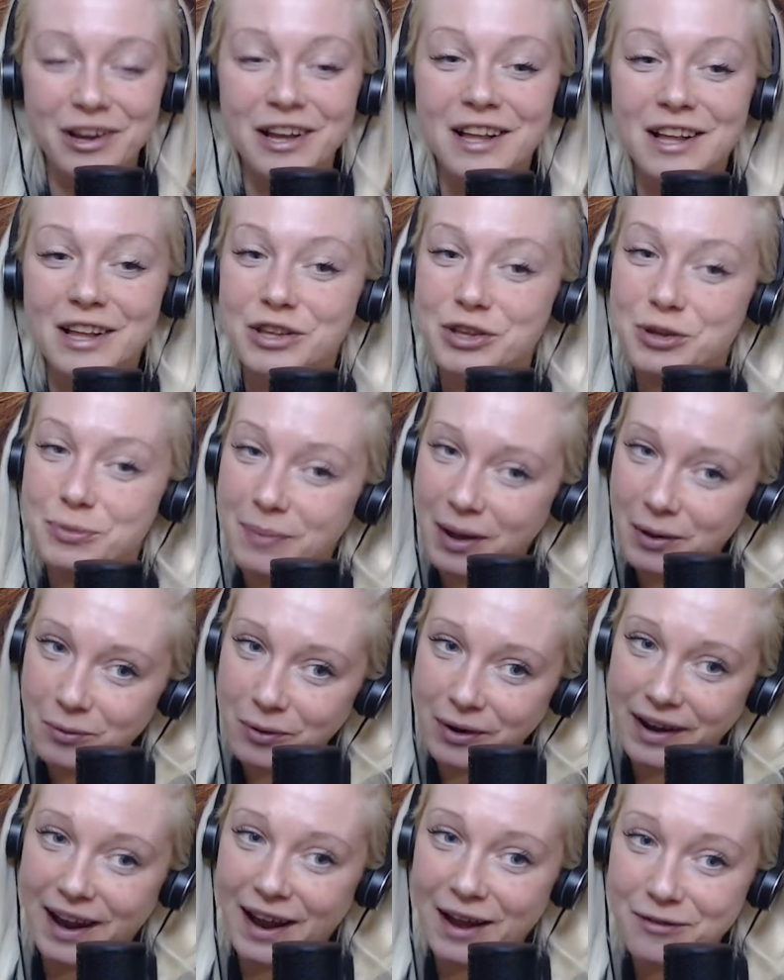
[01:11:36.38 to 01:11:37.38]
now you may
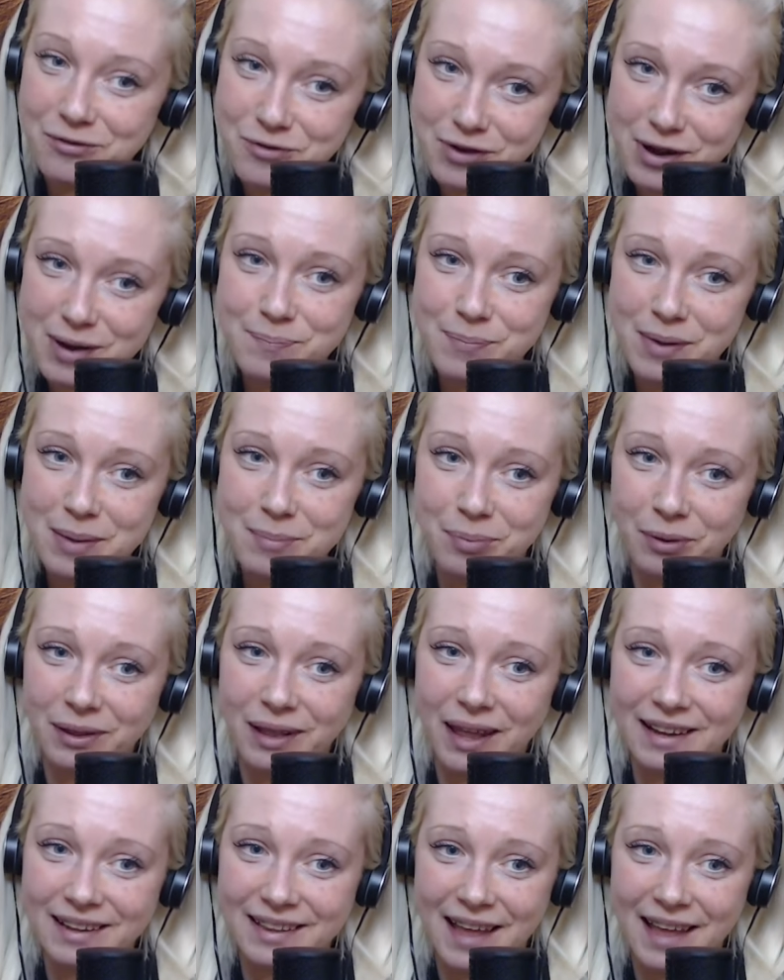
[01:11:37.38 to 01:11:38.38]
want to have three
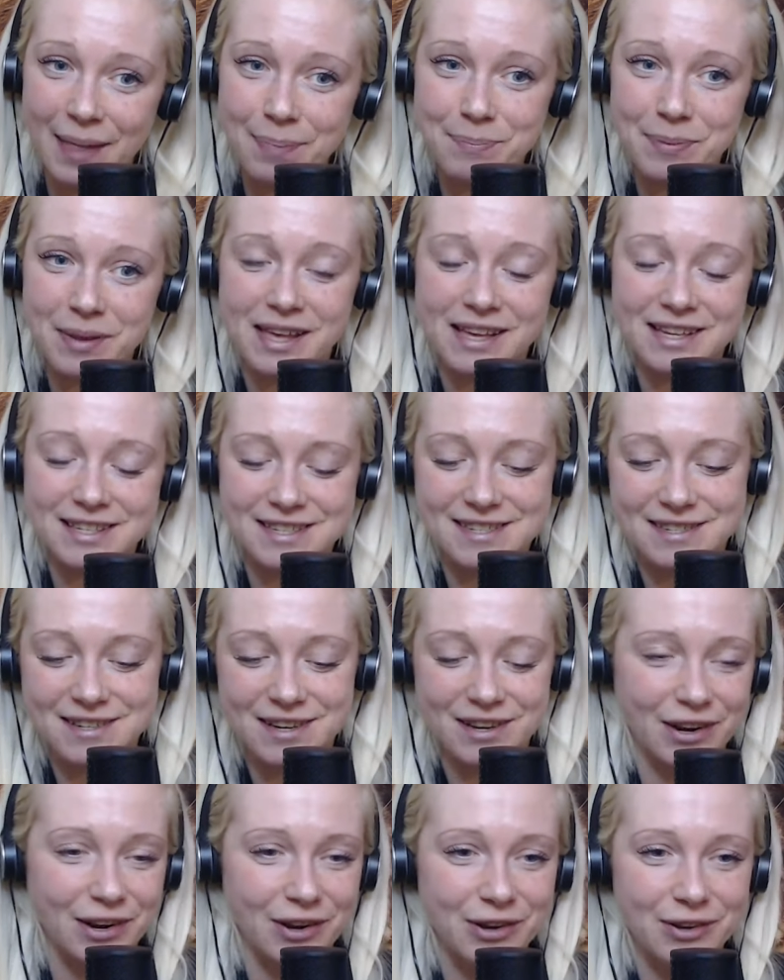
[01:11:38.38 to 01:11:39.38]
people like that because
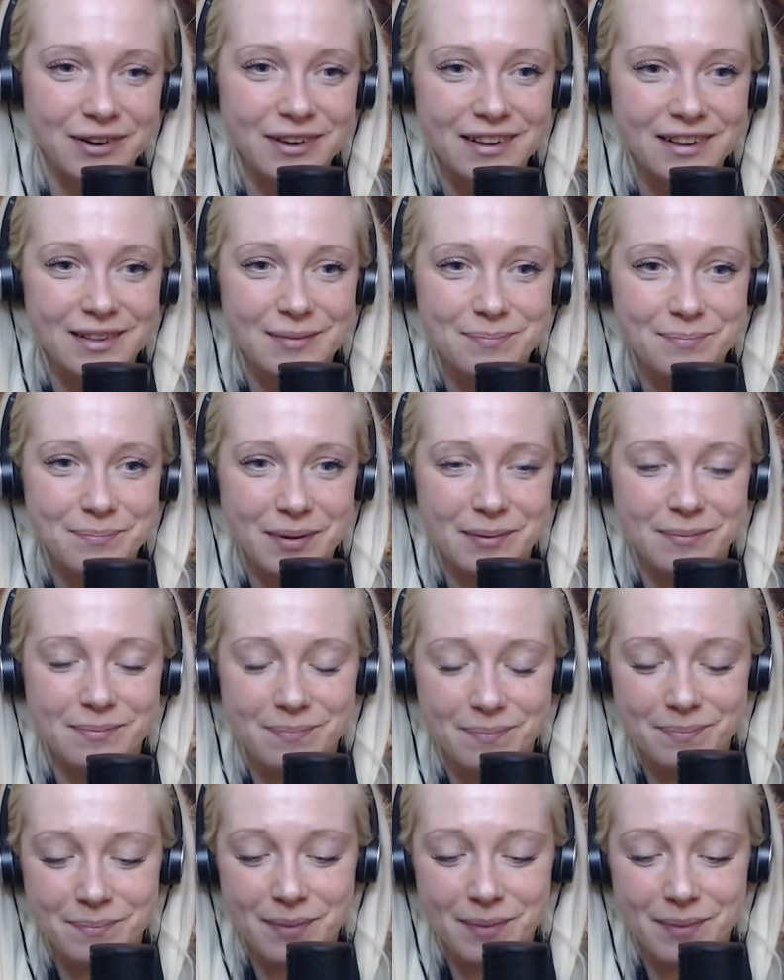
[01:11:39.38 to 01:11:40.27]
you know be,